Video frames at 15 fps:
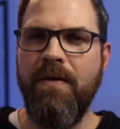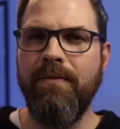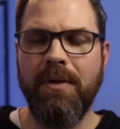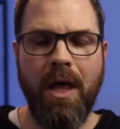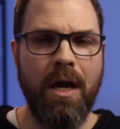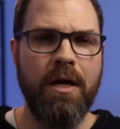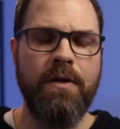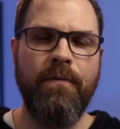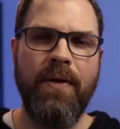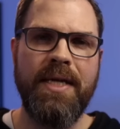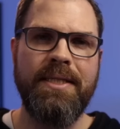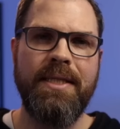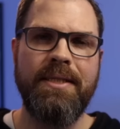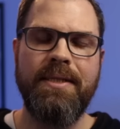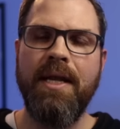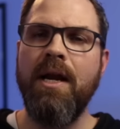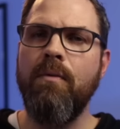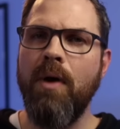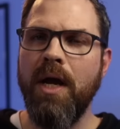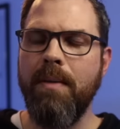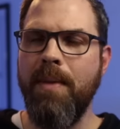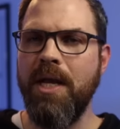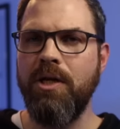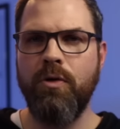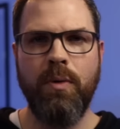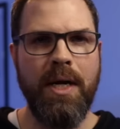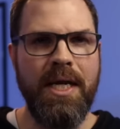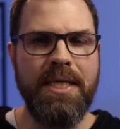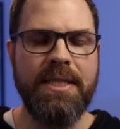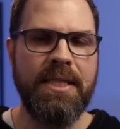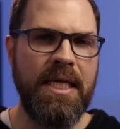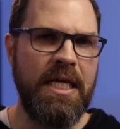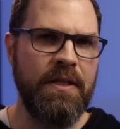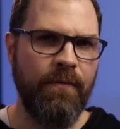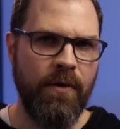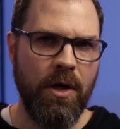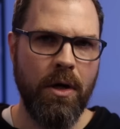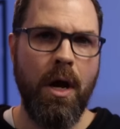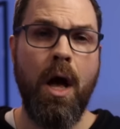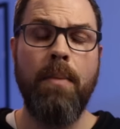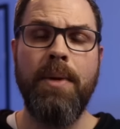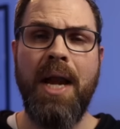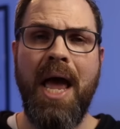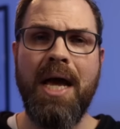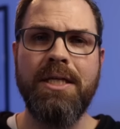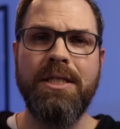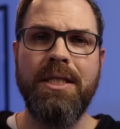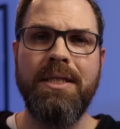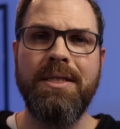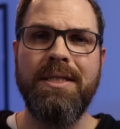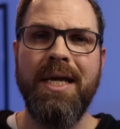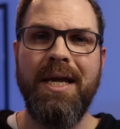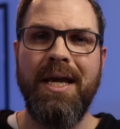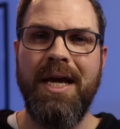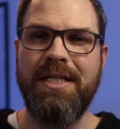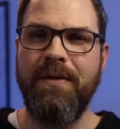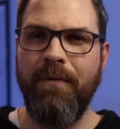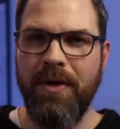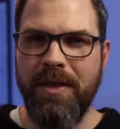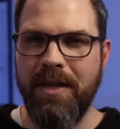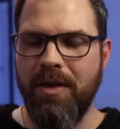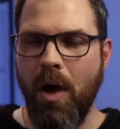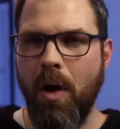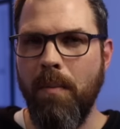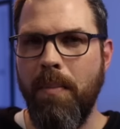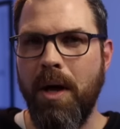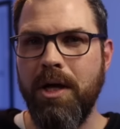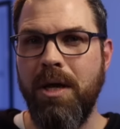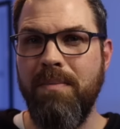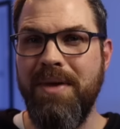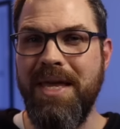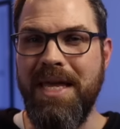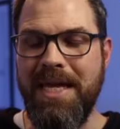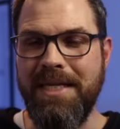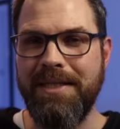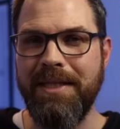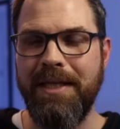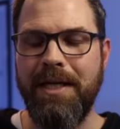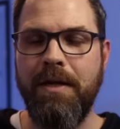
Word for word: you have a lot of devices, then I recommend creating scenes for your common actions, as I find that the HomePod can be easily